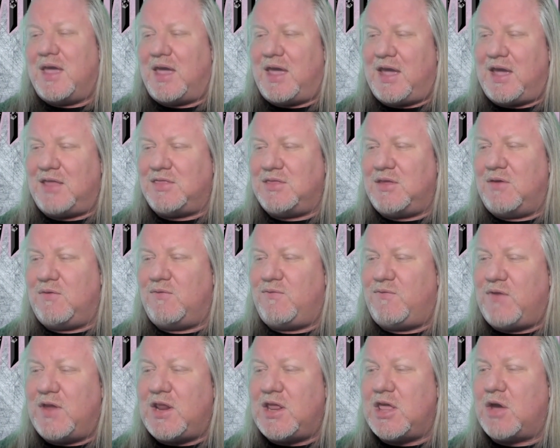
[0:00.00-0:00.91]
And the
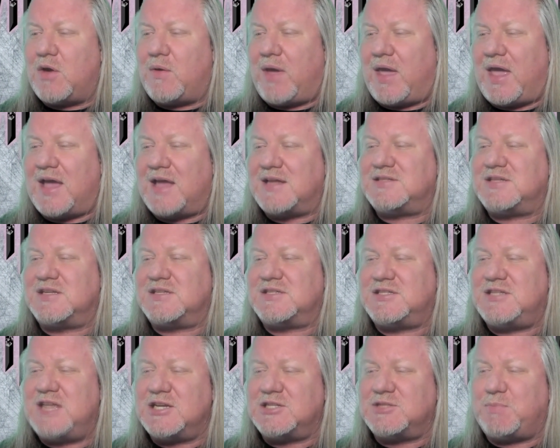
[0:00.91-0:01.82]
video has
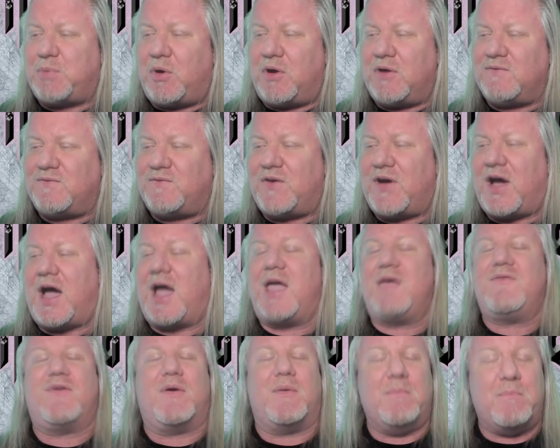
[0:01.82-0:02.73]

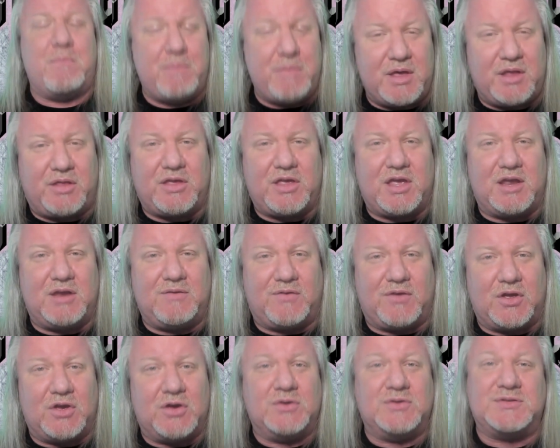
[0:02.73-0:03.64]
6.5 million
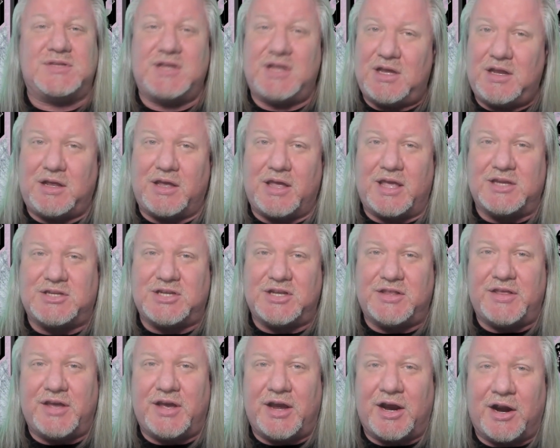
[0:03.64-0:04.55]
views. It'll get you
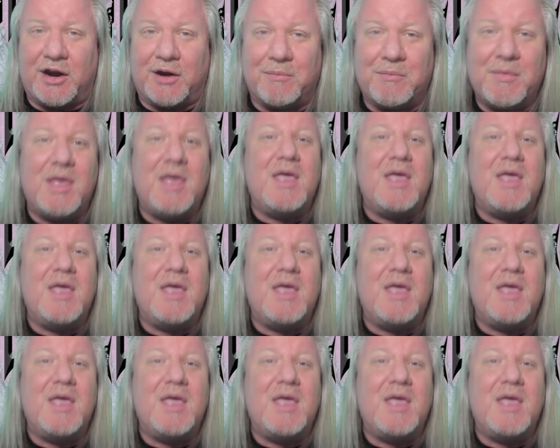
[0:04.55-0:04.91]
there.